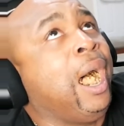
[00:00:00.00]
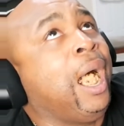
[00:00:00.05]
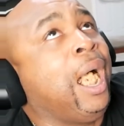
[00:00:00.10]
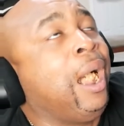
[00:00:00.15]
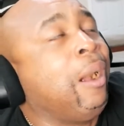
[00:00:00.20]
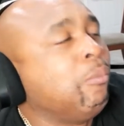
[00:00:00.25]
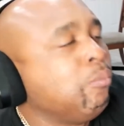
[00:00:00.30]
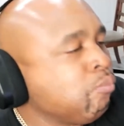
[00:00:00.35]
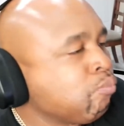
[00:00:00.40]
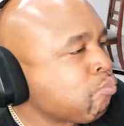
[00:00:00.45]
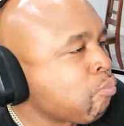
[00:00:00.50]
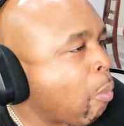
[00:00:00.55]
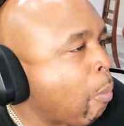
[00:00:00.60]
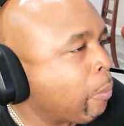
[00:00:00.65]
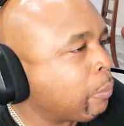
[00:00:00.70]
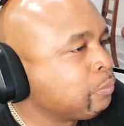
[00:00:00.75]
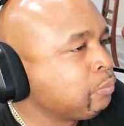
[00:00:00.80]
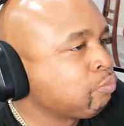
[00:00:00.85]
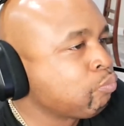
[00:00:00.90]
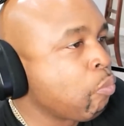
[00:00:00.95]
think about my
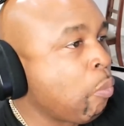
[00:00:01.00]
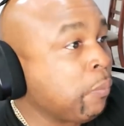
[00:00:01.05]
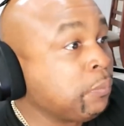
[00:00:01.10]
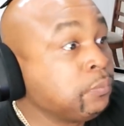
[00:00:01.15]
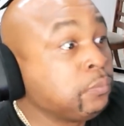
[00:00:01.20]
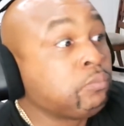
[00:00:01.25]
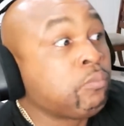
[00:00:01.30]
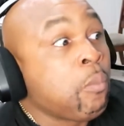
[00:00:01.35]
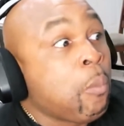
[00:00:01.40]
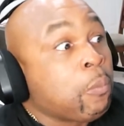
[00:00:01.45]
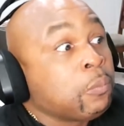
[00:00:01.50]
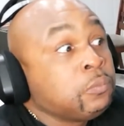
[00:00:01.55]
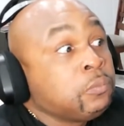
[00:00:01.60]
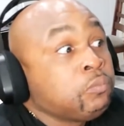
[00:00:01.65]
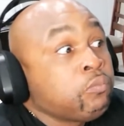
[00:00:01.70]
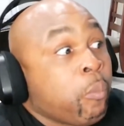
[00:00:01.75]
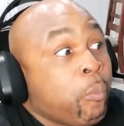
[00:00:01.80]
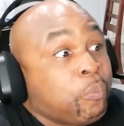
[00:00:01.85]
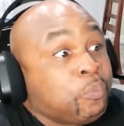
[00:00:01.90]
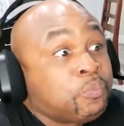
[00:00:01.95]
kiosk idea.
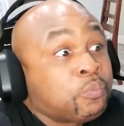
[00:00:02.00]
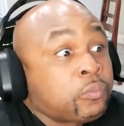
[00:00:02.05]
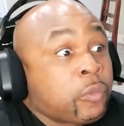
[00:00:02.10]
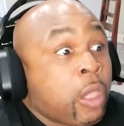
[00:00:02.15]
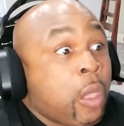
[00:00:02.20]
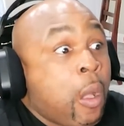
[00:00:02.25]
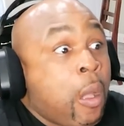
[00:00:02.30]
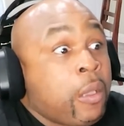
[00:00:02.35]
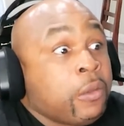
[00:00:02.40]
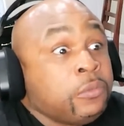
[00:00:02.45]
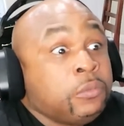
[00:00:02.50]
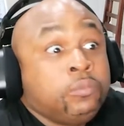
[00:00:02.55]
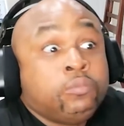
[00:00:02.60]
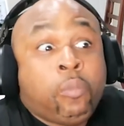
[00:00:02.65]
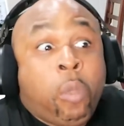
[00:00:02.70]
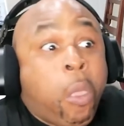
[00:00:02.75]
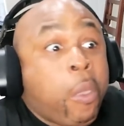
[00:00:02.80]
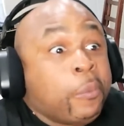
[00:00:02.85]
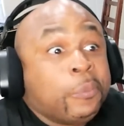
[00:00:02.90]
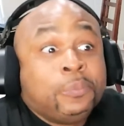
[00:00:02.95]
I'm gonna freshen
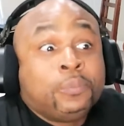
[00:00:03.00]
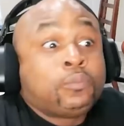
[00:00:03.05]
up.